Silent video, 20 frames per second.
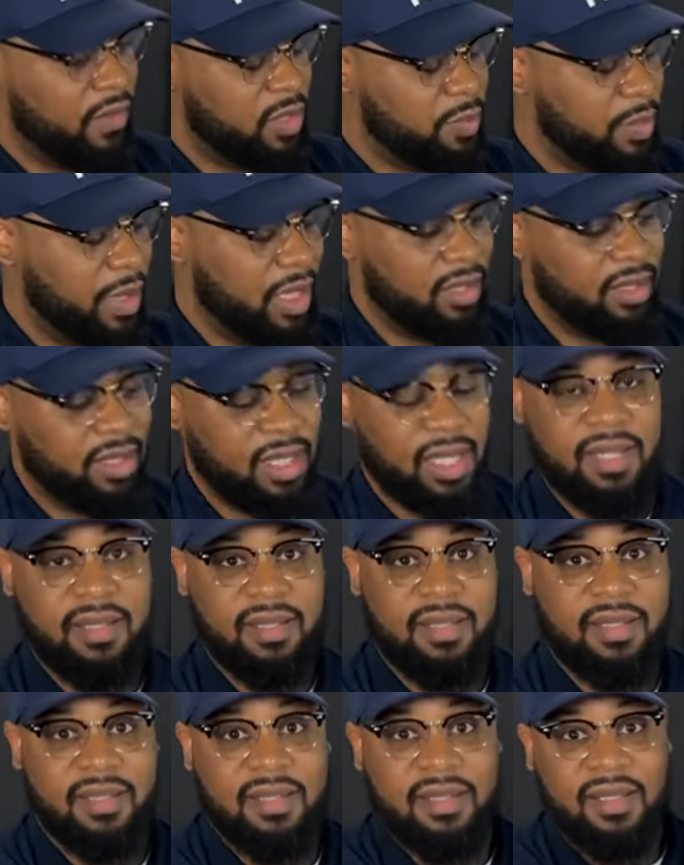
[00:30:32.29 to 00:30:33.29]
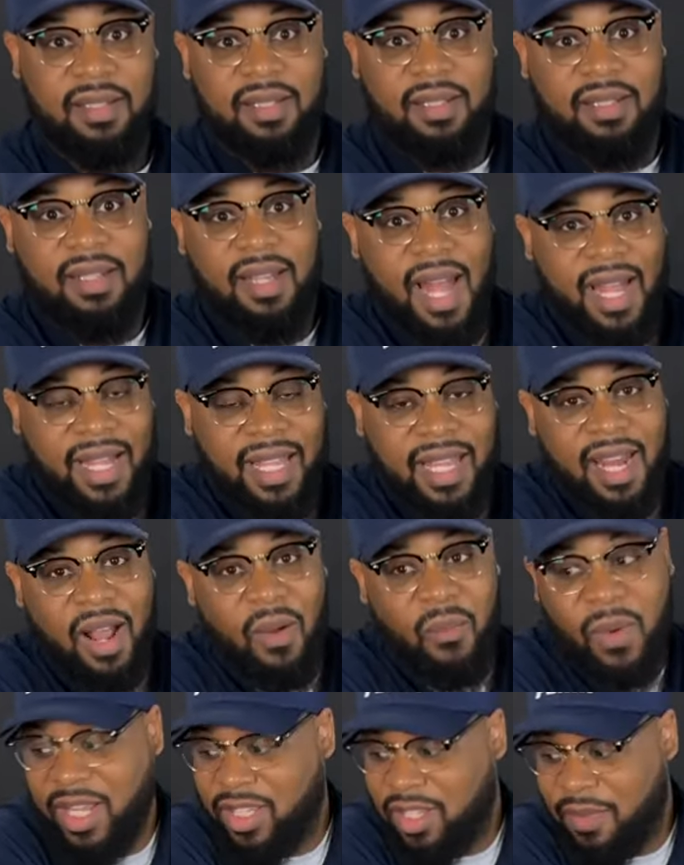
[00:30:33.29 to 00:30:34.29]
but this I
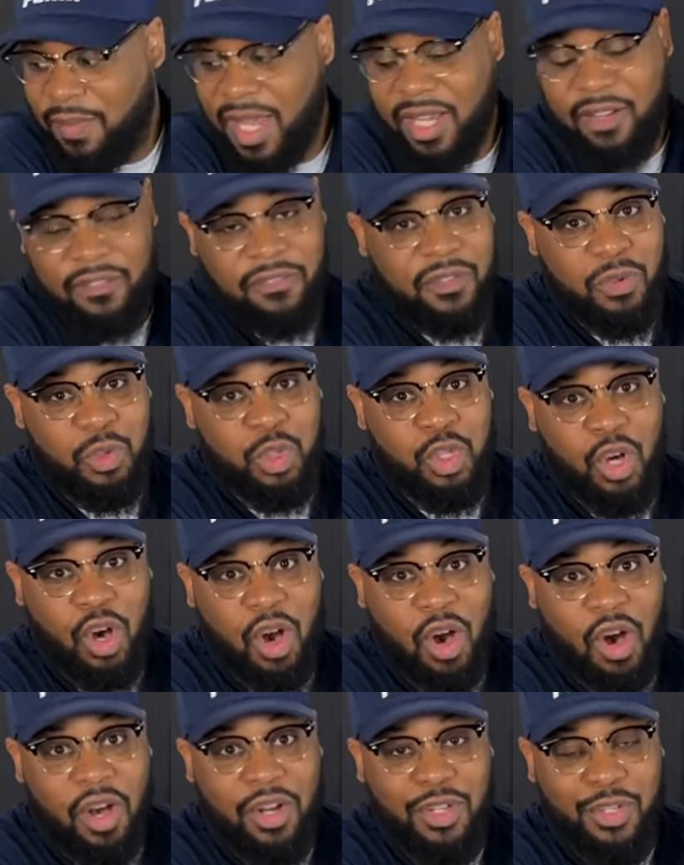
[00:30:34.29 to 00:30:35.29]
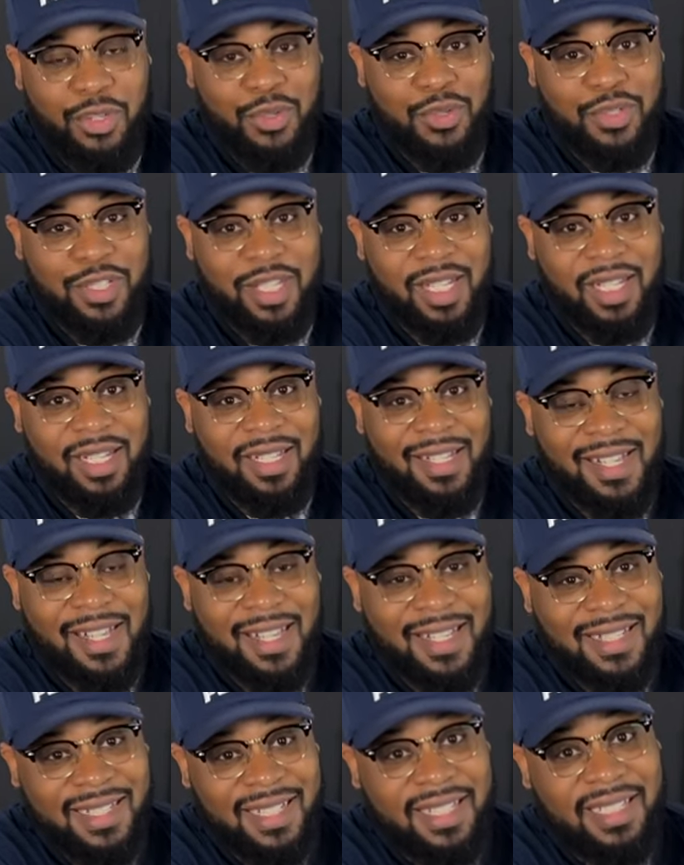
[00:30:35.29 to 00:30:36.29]
cannot wait to make future art using
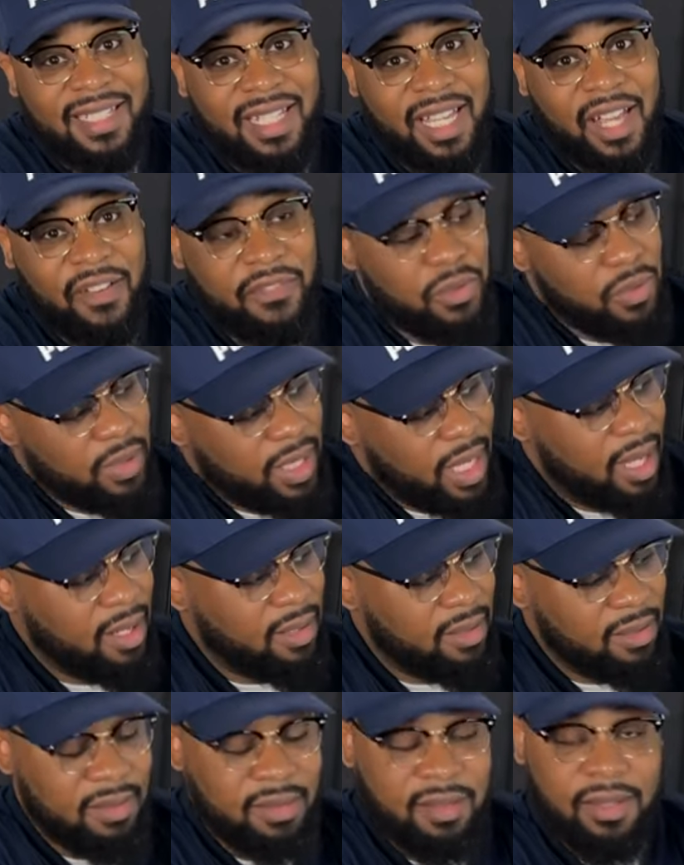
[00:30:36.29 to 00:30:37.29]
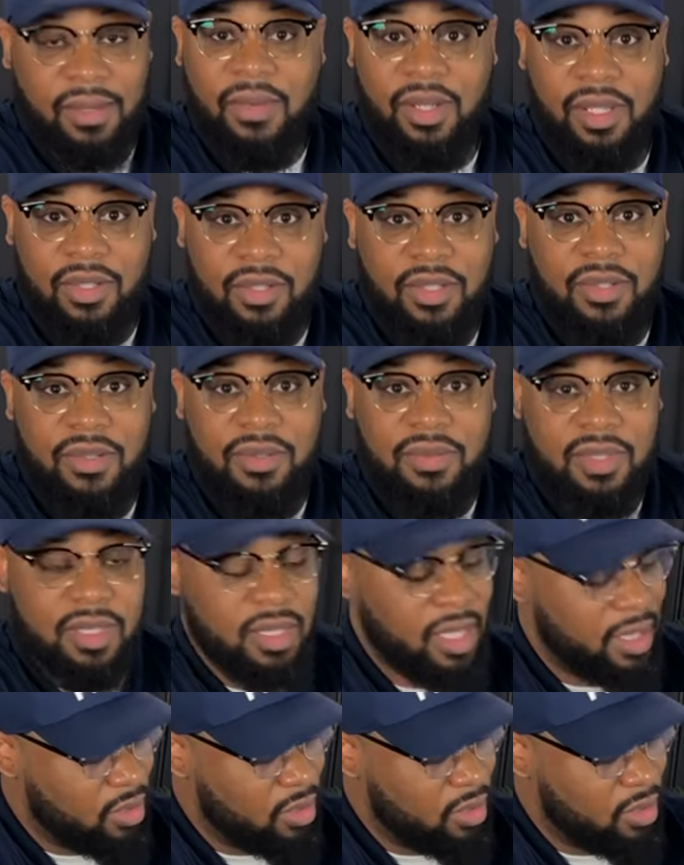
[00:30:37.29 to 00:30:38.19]
DTF. You can. You can use as